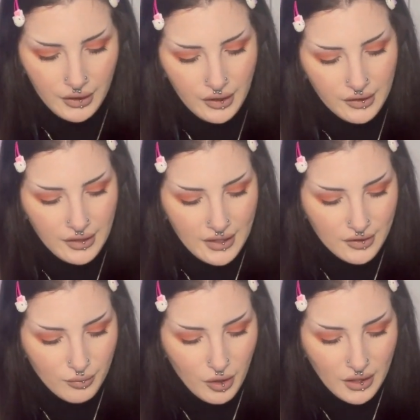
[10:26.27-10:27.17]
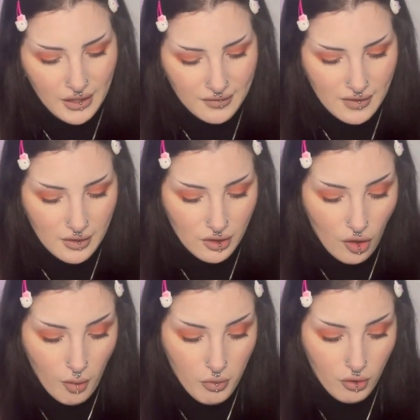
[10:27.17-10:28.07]
The next one is
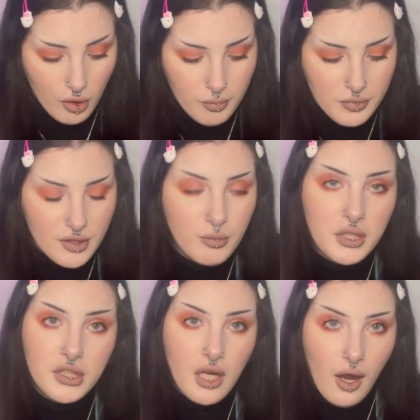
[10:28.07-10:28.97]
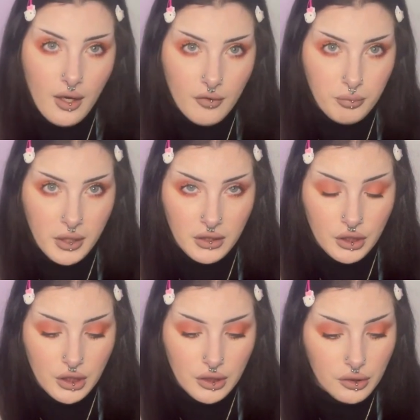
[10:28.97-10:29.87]
abnormal lumps, which I have
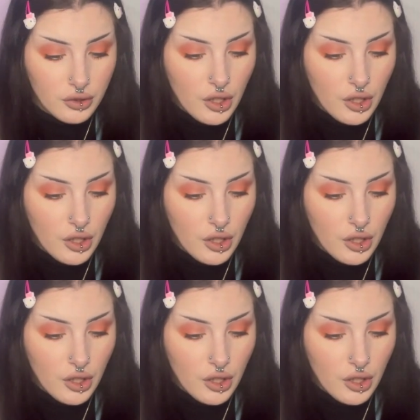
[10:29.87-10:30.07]
mentioned,